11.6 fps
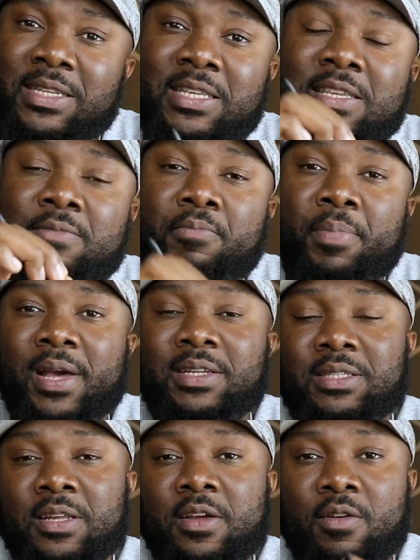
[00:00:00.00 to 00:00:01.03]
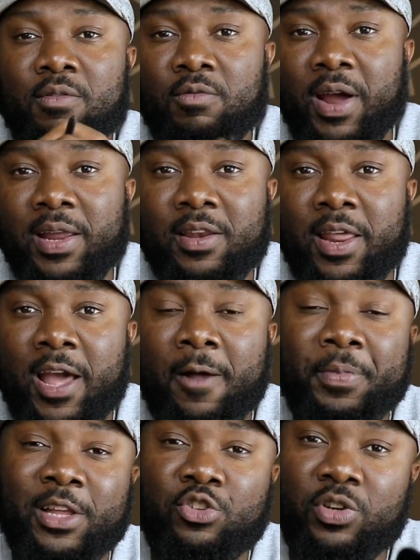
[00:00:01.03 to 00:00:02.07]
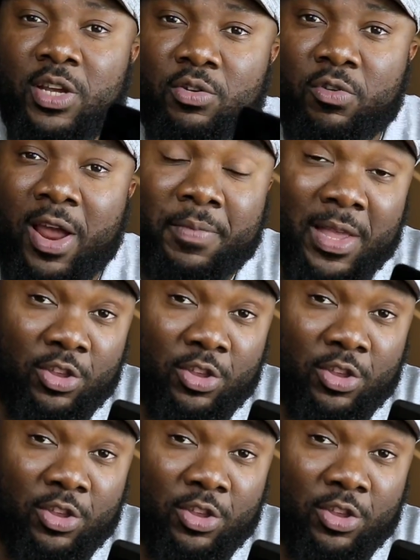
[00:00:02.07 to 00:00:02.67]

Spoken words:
the best right now that you can grab,